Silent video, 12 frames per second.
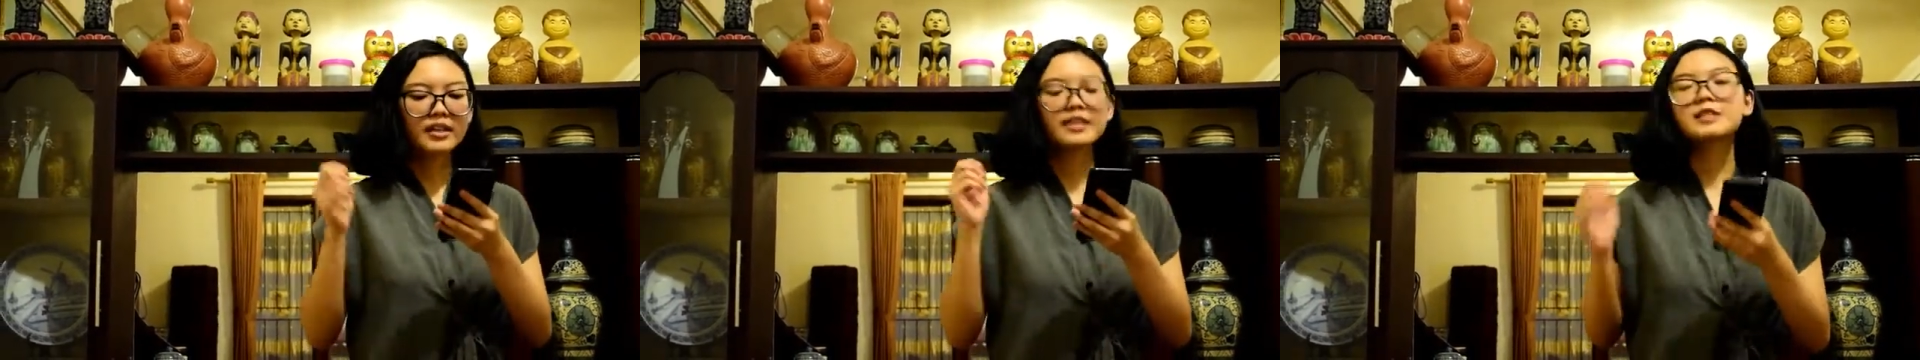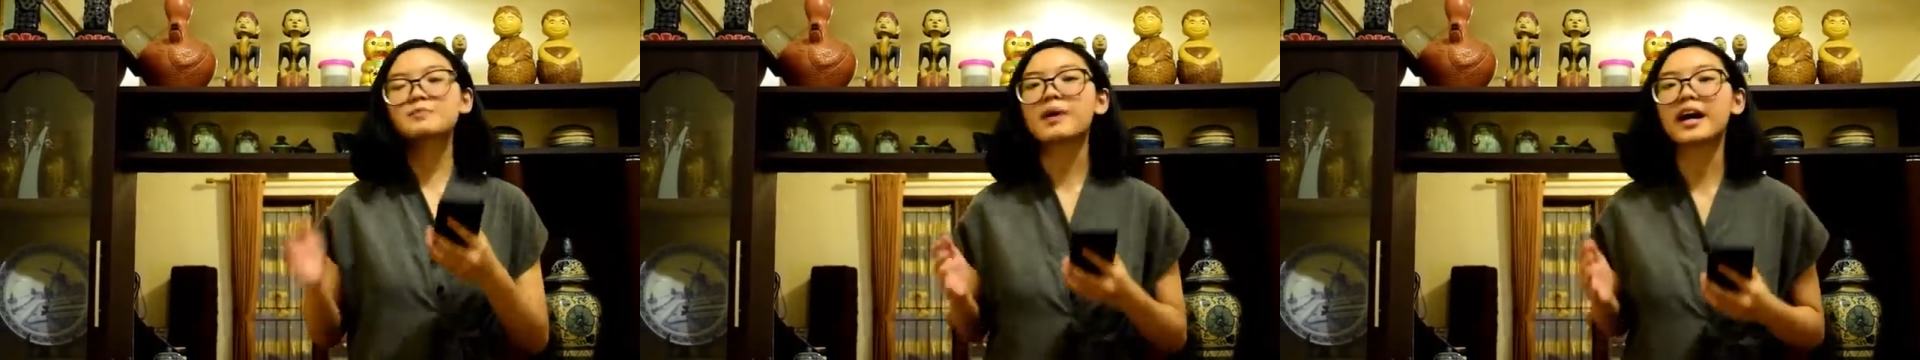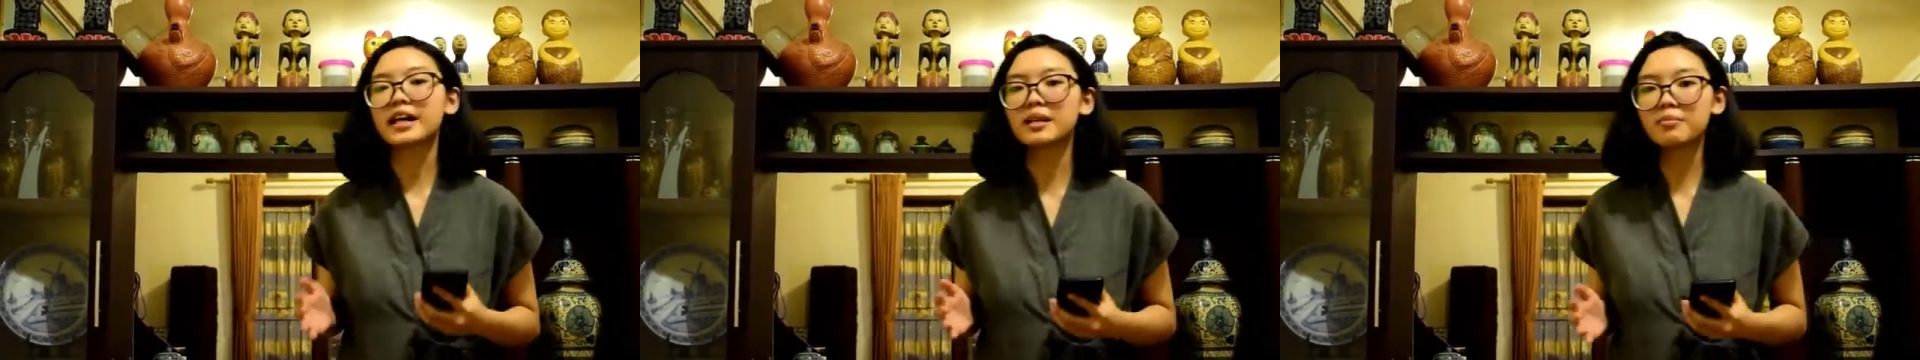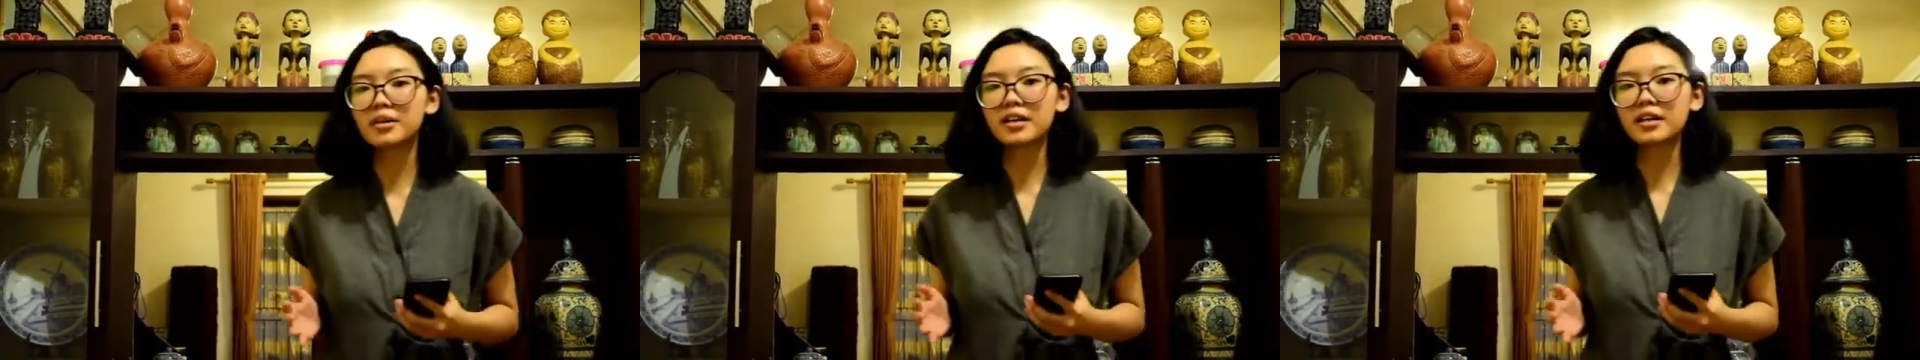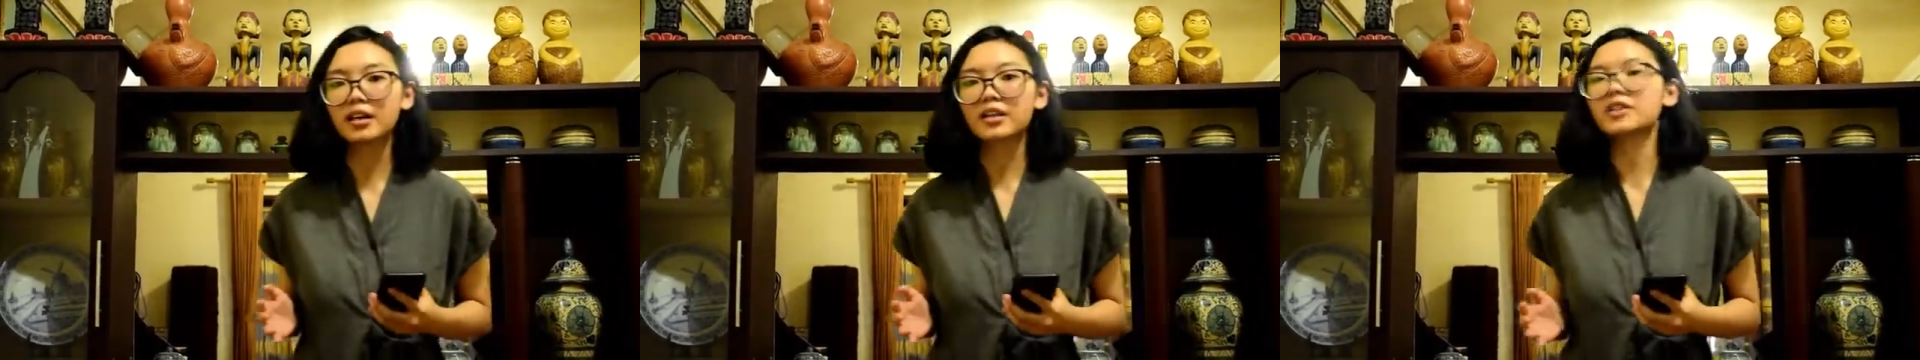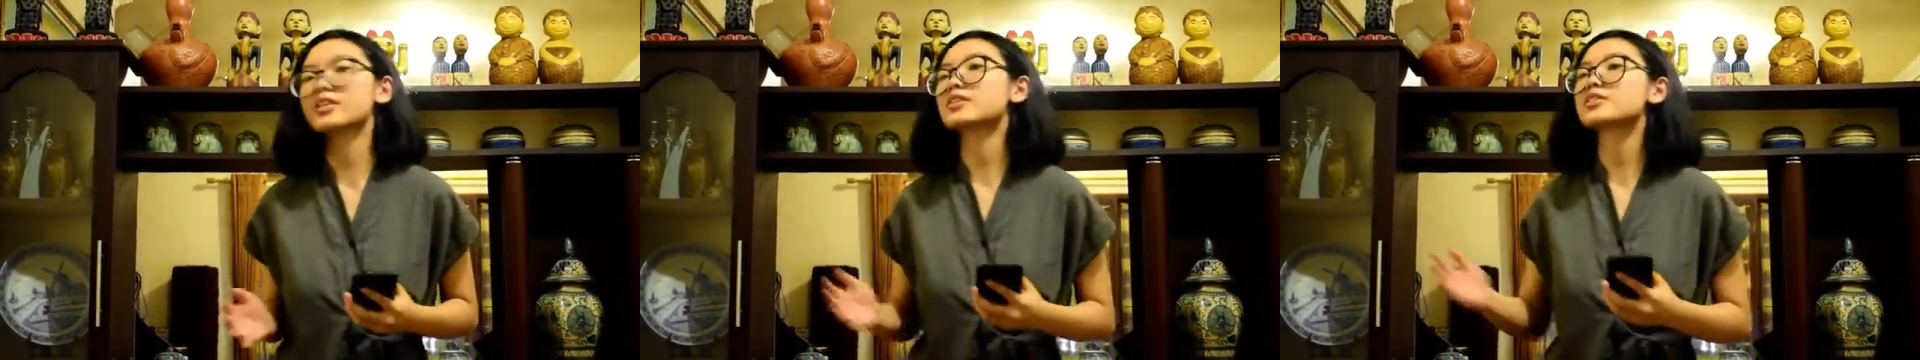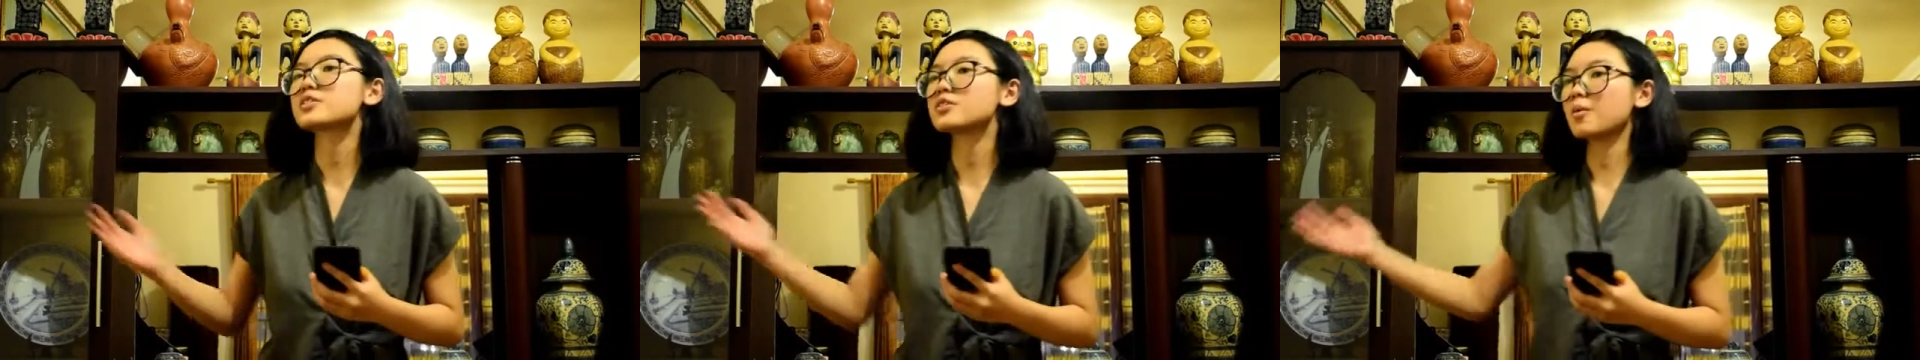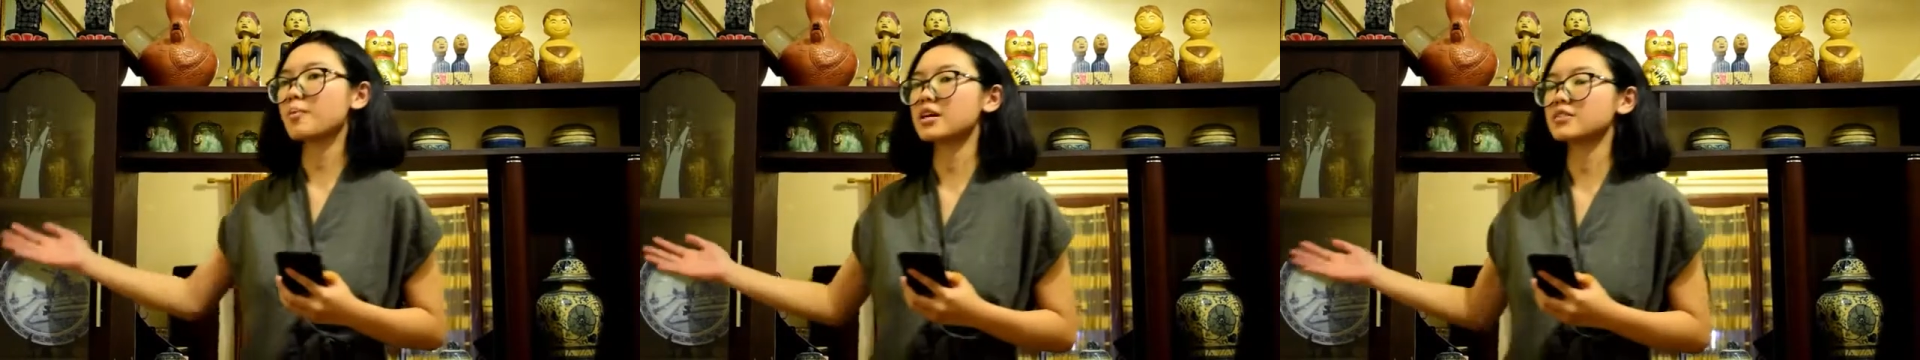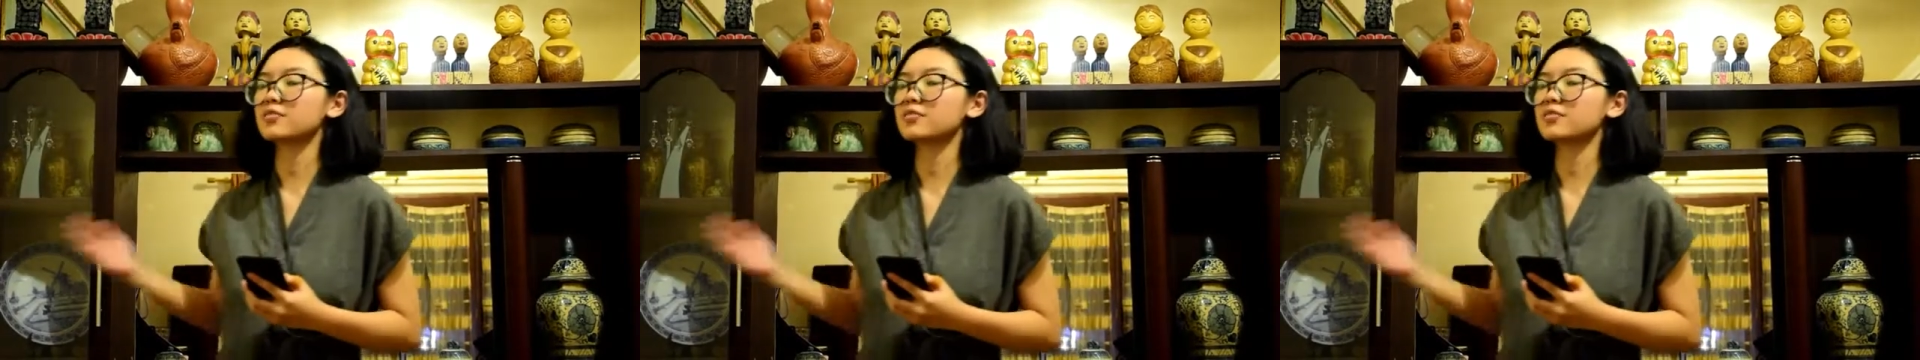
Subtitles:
This pandemic couldn't stop us